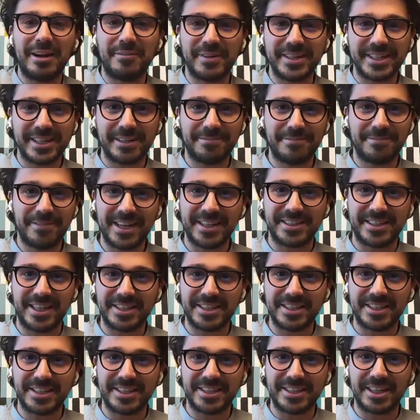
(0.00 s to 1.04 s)
that was the
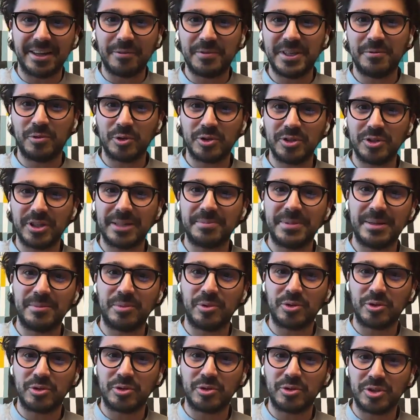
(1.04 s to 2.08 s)
fact that we would
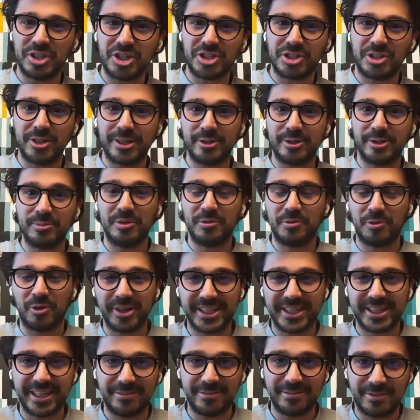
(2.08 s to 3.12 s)
not be able to reach the Zoom
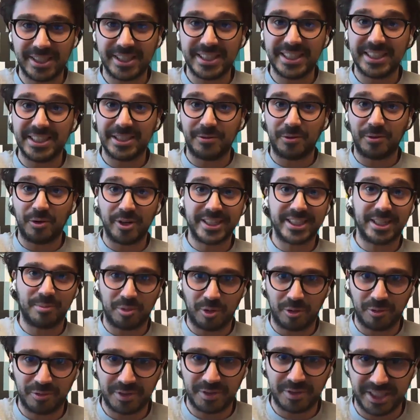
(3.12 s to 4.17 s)
Info's level in the
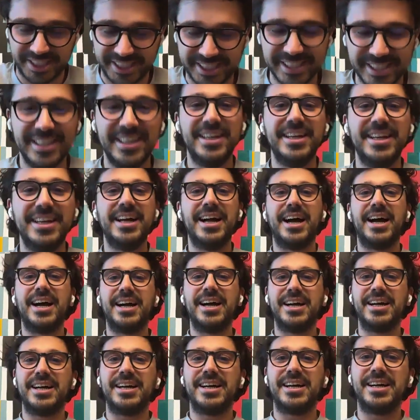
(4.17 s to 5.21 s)
first couple of years.
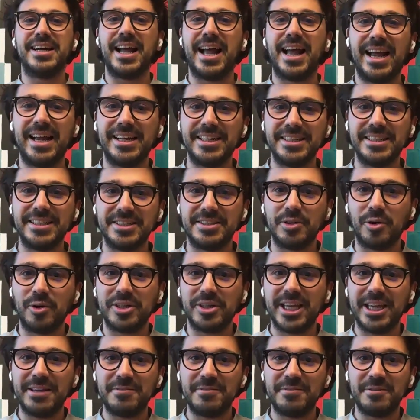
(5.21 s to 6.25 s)
And
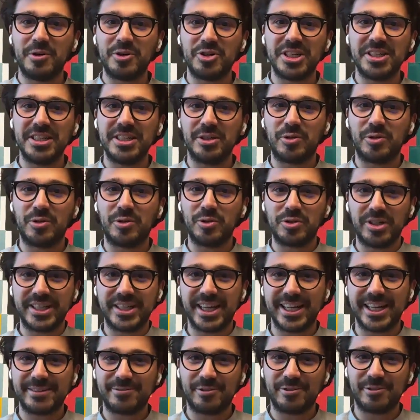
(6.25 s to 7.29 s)
okay, we were generating
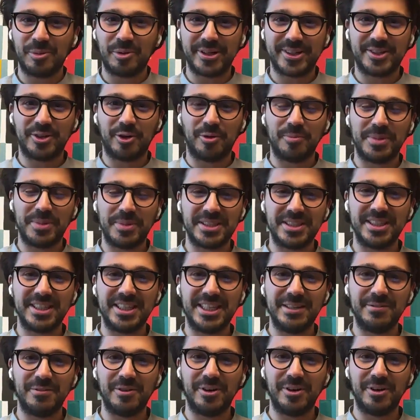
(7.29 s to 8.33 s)
good results from those
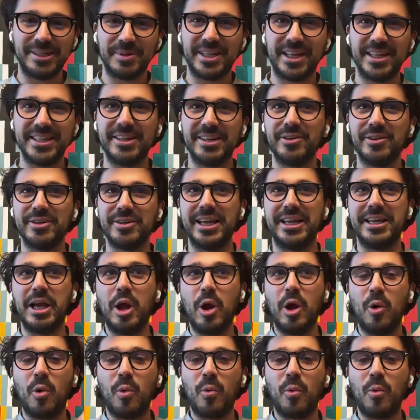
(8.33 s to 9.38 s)
competitive keywords, but I said,
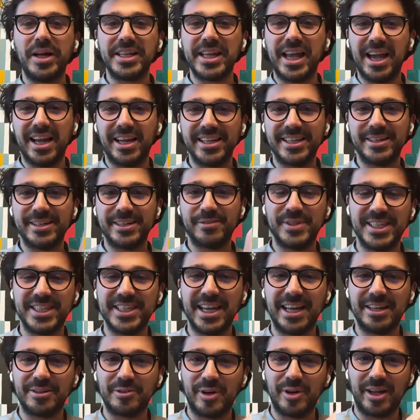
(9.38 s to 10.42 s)
okay, what else
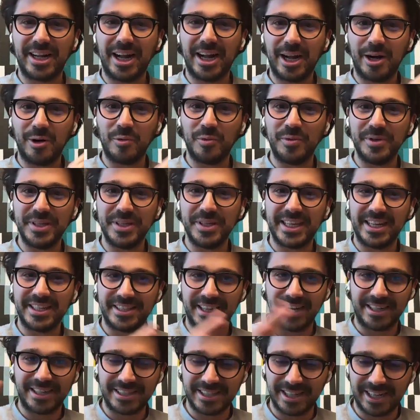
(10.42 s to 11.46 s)
we can do? Like how we
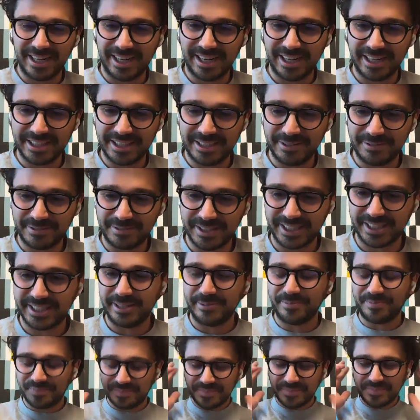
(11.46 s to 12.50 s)
can attack
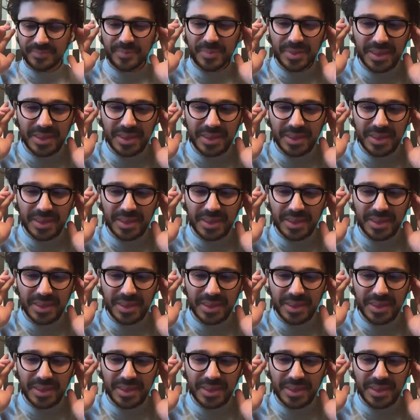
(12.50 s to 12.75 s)
differently.